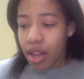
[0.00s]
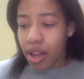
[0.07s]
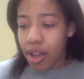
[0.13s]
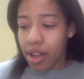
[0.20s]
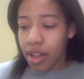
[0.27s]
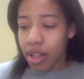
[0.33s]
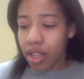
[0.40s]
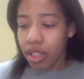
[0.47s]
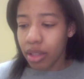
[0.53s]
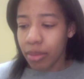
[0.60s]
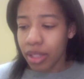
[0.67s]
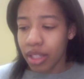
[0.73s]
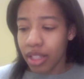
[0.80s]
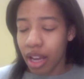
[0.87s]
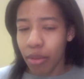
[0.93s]
Let me
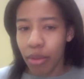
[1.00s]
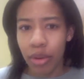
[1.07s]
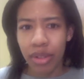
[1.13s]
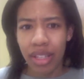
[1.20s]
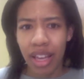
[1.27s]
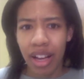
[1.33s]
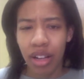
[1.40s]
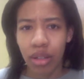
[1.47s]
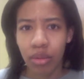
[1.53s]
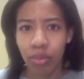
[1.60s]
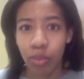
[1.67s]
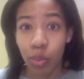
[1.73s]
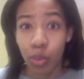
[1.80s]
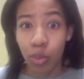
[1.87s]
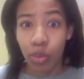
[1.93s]
see. I wrote down
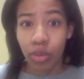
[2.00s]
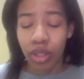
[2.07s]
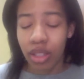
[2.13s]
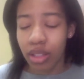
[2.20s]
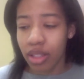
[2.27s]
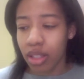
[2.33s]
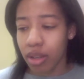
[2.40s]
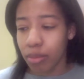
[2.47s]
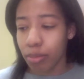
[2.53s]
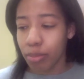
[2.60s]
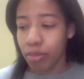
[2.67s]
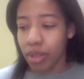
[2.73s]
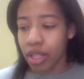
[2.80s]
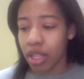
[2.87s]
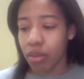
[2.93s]
some
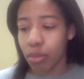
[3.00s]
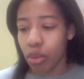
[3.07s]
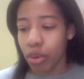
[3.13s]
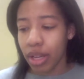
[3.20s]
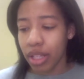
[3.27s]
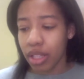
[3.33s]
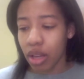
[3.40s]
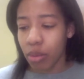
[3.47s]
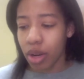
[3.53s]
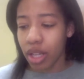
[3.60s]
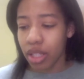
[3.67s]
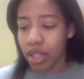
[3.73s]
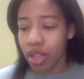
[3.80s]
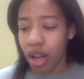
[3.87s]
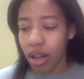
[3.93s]
key points I wanted
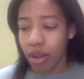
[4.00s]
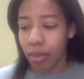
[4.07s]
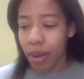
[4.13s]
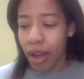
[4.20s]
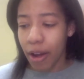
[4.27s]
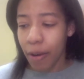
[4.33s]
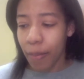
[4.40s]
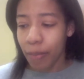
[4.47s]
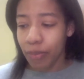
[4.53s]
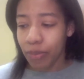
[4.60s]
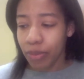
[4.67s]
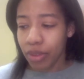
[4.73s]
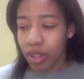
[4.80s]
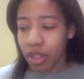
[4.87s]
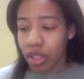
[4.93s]
to talk about.
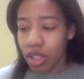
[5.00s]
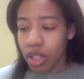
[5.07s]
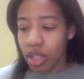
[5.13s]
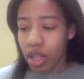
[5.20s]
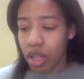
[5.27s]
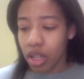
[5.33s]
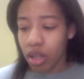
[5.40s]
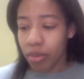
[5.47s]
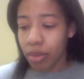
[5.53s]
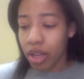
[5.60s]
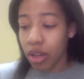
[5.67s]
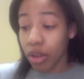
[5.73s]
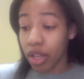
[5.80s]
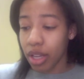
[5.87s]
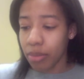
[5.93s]

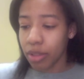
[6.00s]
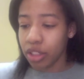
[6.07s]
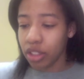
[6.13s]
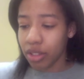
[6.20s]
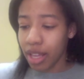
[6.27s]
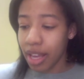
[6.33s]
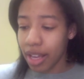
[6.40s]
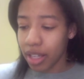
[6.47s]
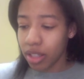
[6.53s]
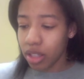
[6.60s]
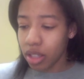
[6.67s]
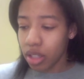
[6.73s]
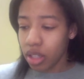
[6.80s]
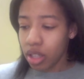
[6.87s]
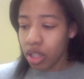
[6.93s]
Okay, I mentioned that.
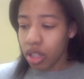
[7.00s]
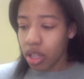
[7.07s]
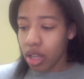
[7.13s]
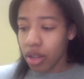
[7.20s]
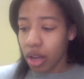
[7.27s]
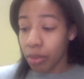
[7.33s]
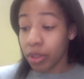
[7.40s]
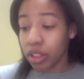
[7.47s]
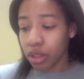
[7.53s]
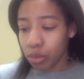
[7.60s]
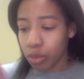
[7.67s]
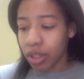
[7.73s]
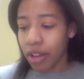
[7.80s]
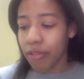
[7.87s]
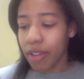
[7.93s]
I mentioned
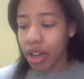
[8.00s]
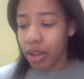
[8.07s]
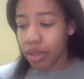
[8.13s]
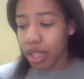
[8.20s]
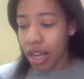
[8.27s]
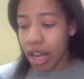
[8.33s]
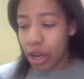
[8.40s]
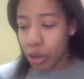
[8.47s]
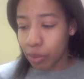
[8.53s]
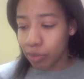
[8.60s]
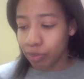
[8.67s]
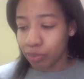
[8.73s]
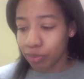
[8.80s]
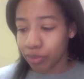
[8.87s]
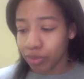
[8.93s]
when I found out.
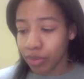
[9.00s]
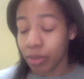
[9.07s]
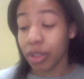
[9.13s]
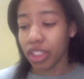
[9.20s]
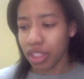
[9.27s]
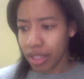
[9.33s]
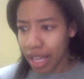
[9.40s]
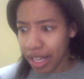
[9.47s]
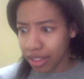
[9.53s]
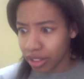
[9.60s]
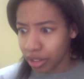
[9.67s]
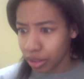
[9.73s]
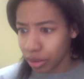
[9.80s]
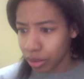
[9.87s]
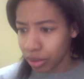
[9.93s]
I mentioned that
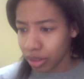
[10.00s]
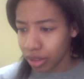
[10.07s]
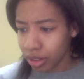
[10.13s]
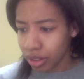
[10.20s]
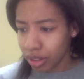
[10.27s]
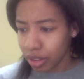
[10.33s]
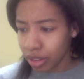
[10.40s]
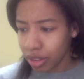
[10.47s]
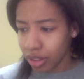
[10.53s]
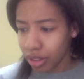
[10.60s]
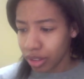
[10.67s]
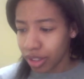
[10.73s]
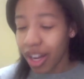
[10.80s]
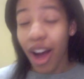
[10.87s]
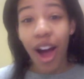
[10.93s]
too.
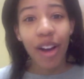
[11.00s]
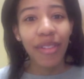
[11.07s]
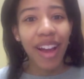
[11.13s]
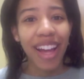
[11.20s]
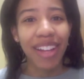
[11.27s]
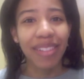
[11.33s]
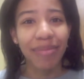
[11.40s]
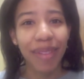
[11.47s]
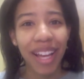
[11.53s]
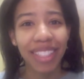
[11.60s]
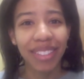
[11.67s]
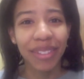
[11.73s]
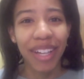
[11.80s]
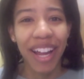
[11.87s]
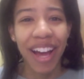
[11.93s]
All right, back
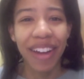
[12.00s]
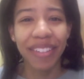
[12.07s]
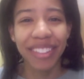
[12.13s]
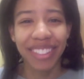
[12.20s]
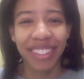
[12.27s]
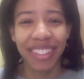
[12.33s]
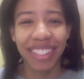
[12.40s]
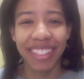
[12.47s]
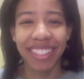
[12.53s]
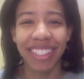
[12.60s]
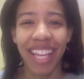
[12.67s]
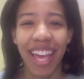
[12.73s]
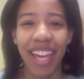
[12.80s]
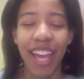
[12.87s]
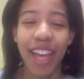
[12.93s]
to what I was going to
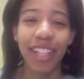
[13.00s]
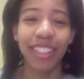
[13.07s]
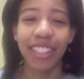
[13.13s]
say.